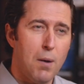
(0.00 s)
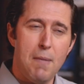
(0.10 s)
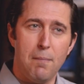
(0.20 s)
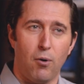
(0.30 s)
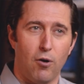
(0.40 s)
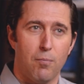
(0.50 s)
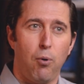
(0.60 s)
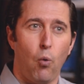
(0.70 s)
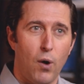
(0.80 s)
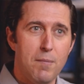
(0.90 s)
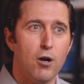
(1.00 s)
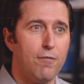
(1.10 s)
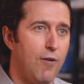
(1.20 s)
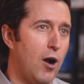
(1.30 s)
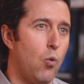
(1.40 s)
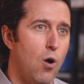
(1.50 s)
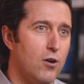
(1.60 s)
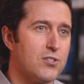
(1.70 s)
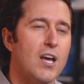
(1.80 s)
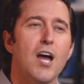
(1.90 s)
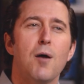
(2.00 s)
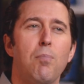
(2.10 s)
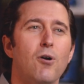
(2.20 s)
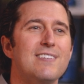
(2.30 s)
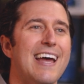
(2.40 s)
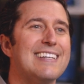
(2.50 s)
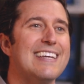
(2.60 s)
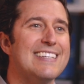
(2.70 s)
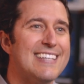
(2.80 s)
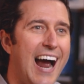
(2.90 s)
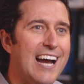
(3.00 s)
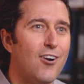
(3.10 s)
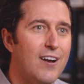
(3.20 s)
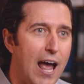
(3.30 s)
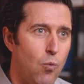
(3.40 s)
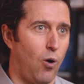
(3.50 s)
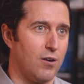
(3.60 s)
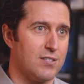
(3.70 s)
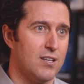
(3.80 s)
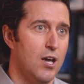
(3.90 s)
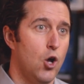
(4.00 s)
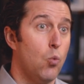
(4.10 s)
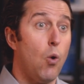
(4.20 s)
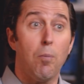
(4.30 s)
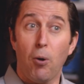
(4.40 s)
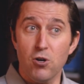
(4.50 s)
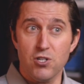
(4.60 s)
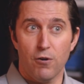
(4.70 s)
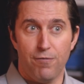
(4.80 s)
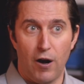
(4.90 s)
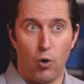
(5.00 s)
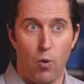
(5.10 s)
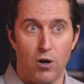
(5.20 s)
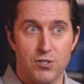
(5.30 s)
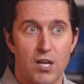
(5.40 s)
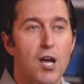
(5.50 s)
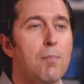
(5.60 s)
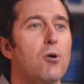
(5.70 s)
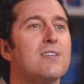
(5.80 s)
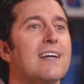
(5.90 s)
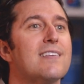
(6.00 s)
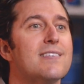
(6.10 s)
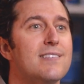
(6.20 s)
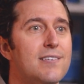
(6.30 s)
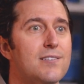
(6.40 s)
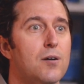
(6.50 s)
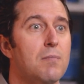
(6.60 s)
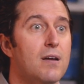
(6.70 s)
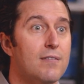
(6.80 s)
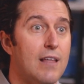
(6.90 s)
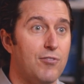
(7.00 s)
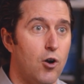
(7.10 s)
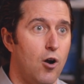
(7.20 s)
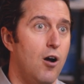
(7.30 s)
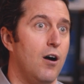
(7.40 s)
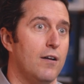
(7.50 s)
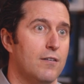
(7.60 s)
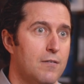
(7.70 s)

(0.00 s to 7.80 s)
Remember, perimeter firewalls protect entire networks, while personal firewalls protect the system that they're on.